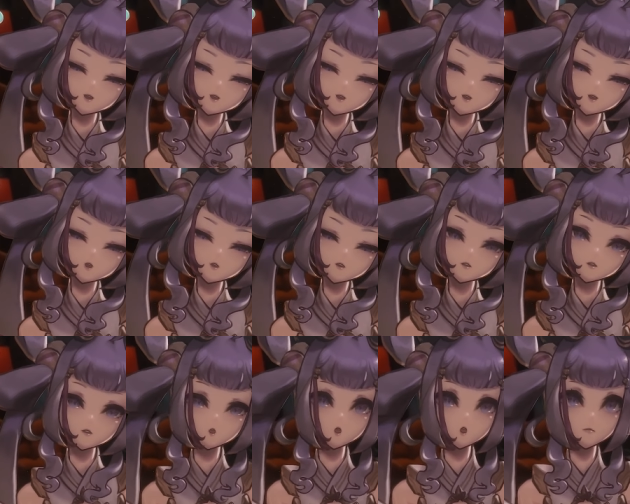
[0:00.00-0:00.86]
your
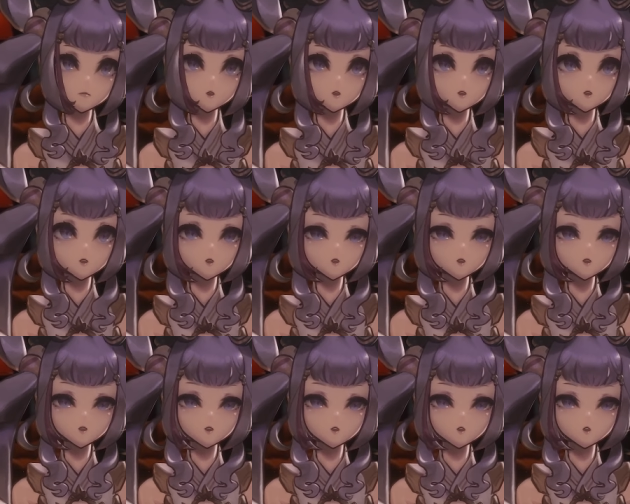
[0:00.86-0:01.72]
family,
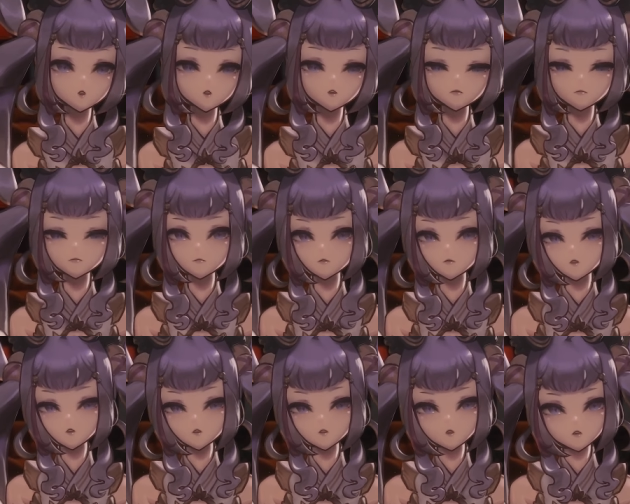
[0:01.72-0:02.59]
or
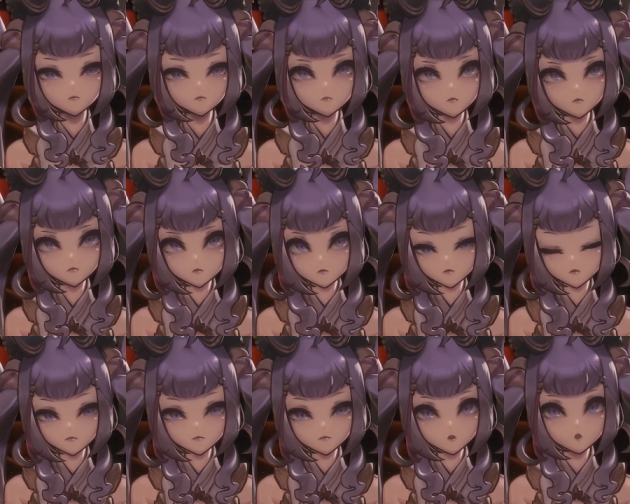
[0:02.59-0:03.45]
to the world
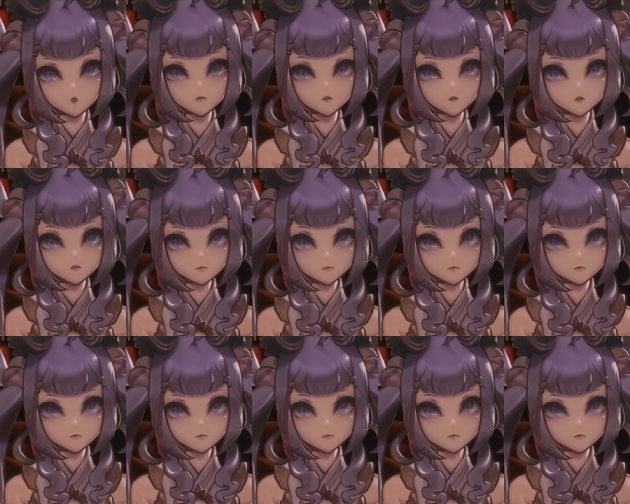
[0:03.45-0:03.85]
around you.